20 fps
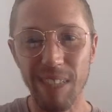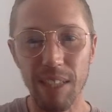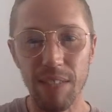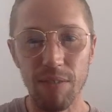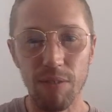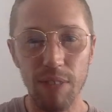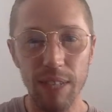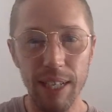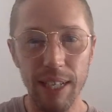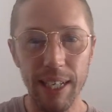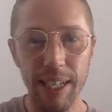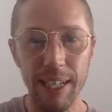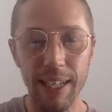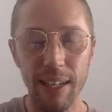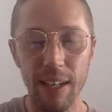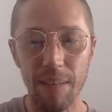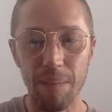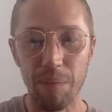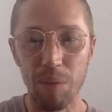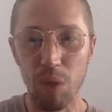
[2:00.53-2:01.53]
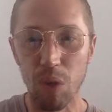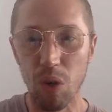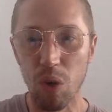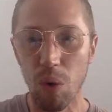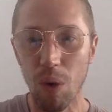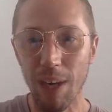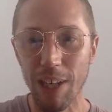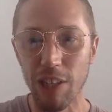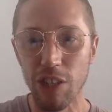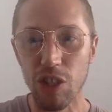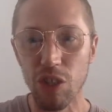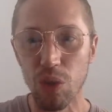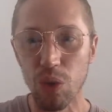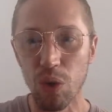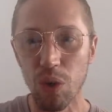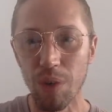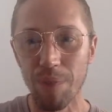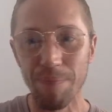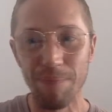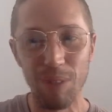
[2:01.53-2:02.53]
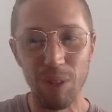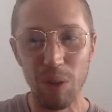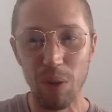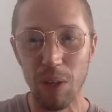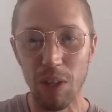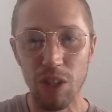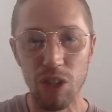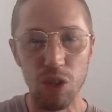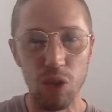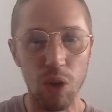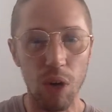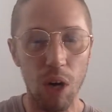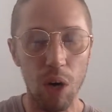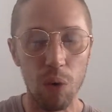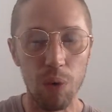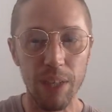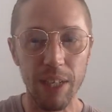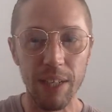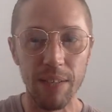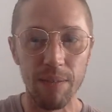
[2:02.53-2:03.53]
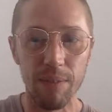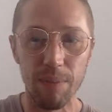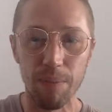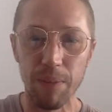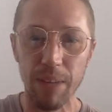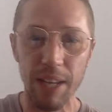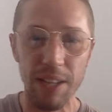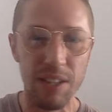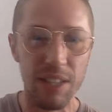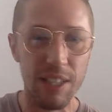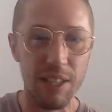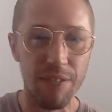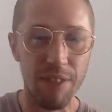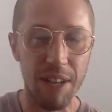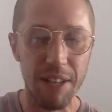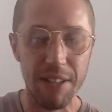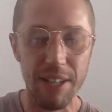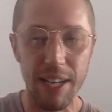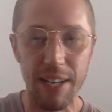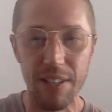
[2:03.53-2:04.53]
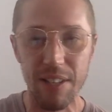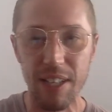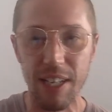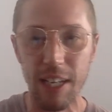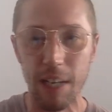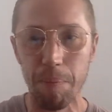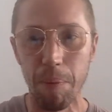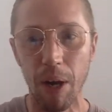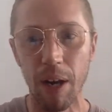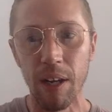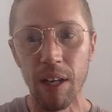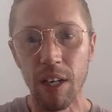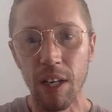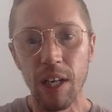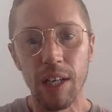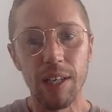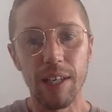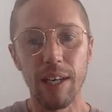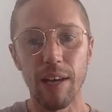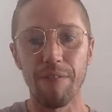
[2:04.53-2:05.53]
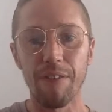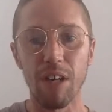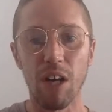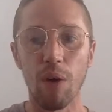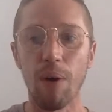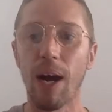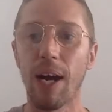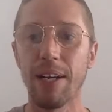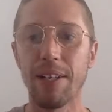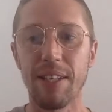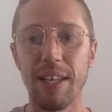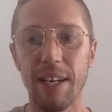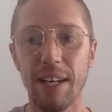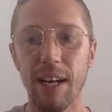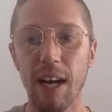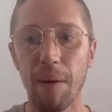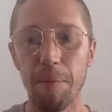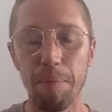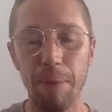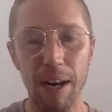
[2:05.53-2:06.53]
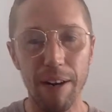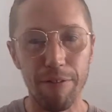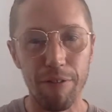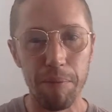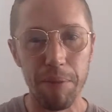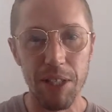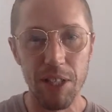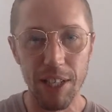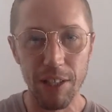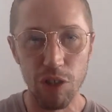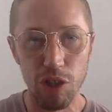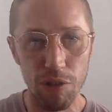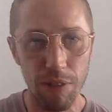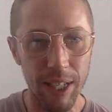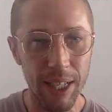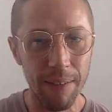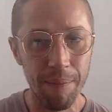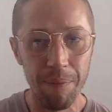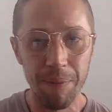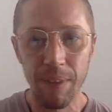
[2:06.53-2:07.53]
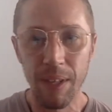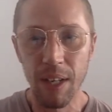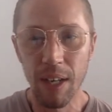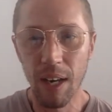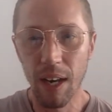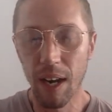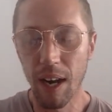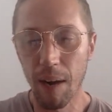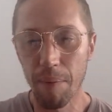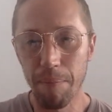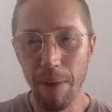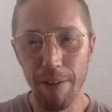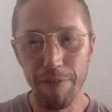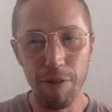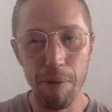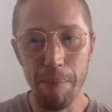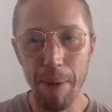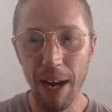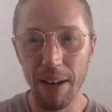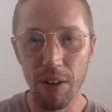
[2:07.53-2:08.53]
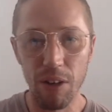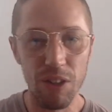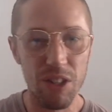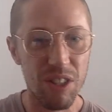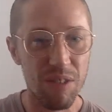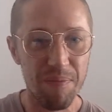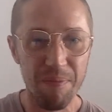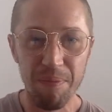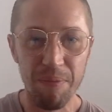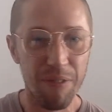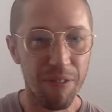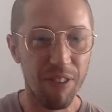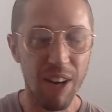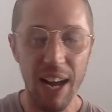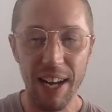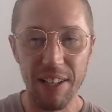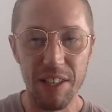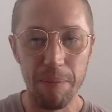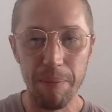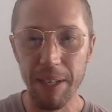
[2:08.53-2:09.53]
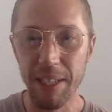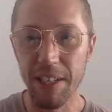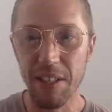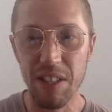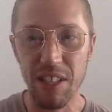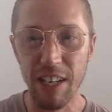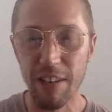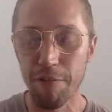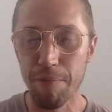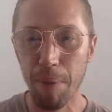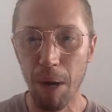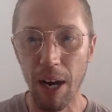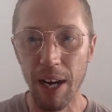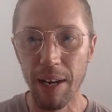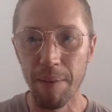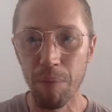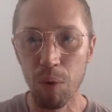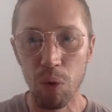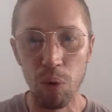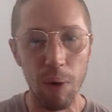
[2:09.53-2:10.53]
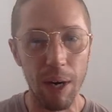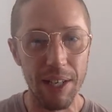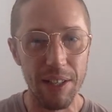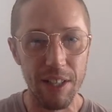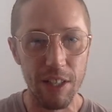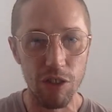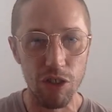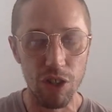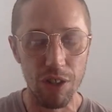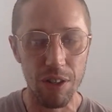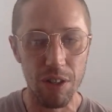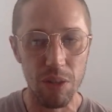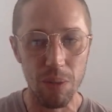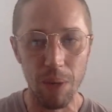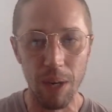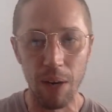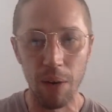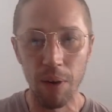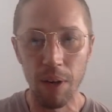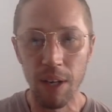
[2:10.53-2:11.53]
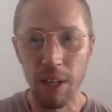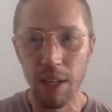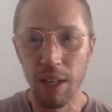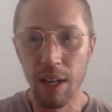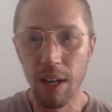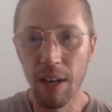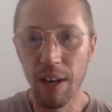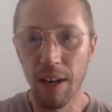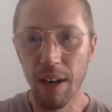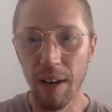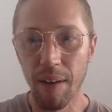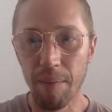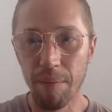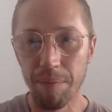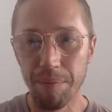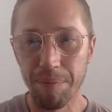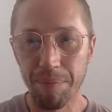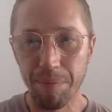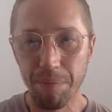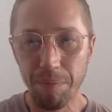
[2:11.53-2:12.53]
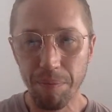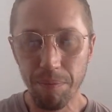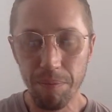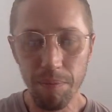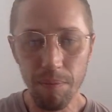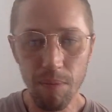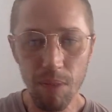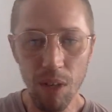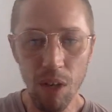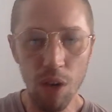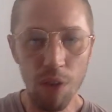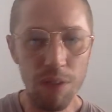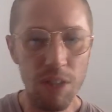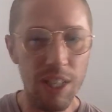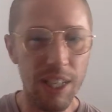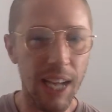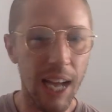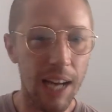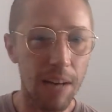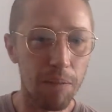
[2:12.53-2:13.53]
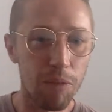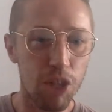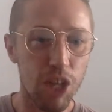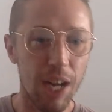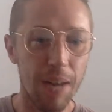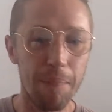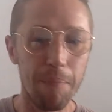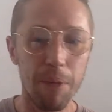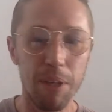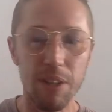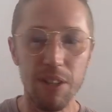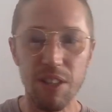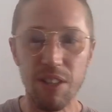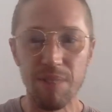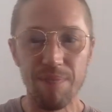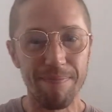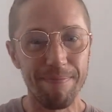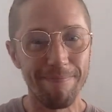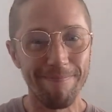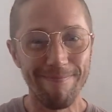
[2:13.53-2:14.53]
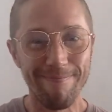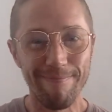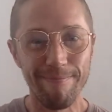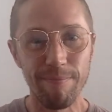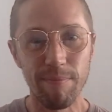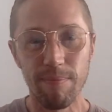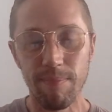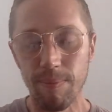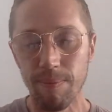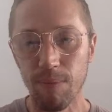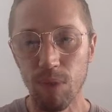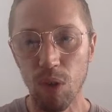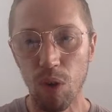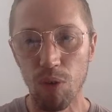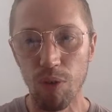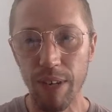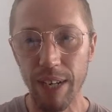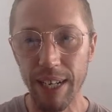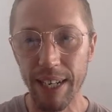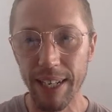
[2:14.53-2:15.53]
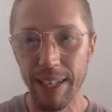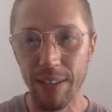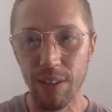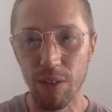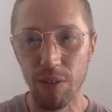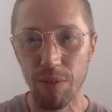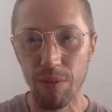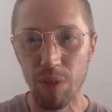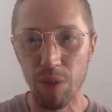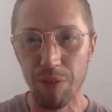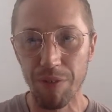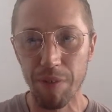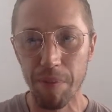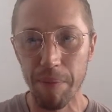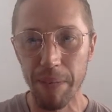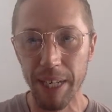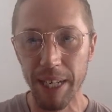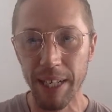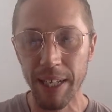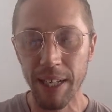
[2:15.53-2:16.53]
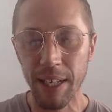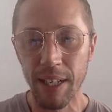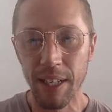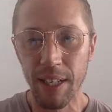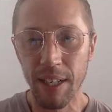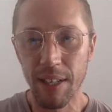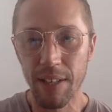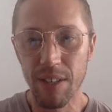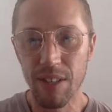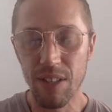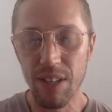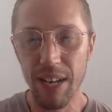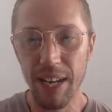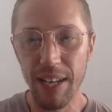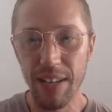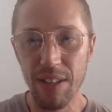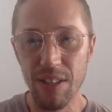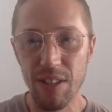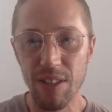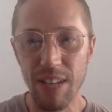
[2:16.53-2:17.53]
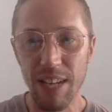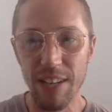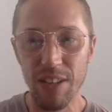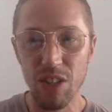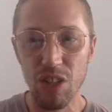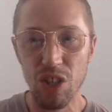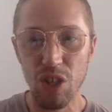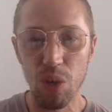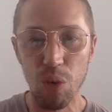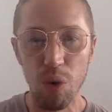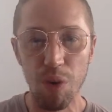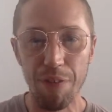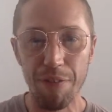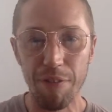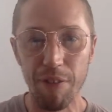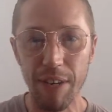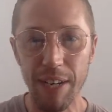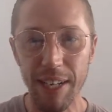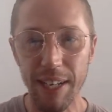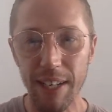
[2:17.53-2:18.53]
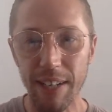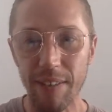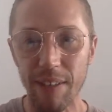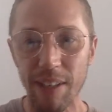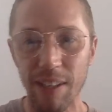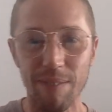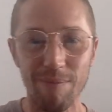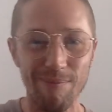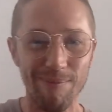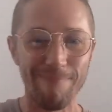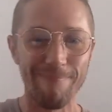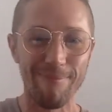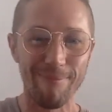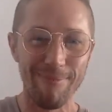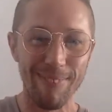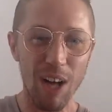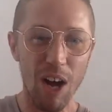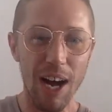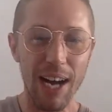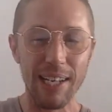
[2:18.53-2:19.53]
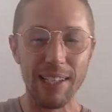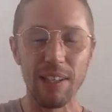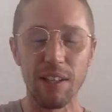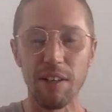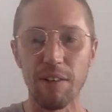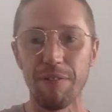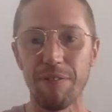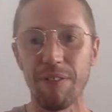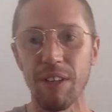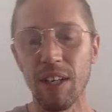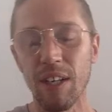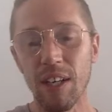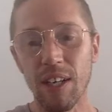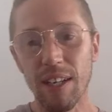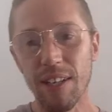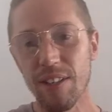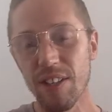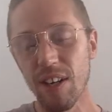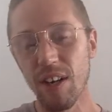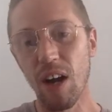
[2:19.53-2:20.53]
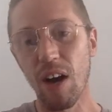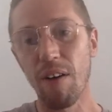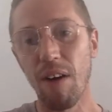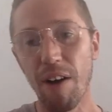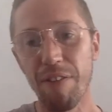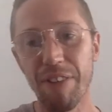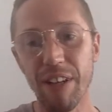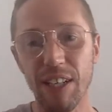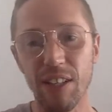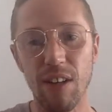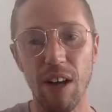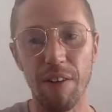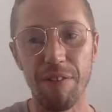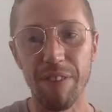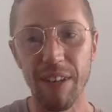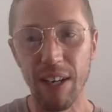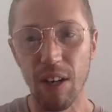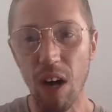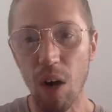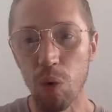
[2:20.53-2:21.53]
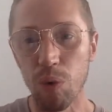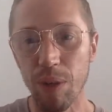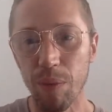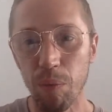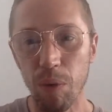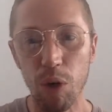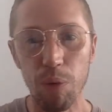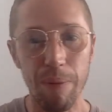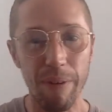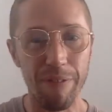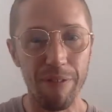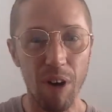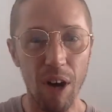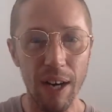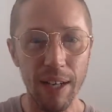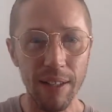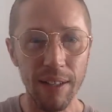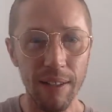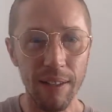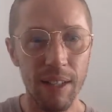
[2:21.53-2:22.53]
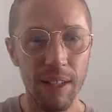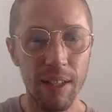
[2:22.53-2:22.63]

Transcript: really, I'm not quite sure. Holding, yes, he's fantastic, but you never know how he's going to come back from his injury. Mavropanos, flattered to be deceived by him, always injured as well. Obviously, Callum Chambers, not really, not for me. So there's two or three that are kind of, listen, I think Holding will be fine.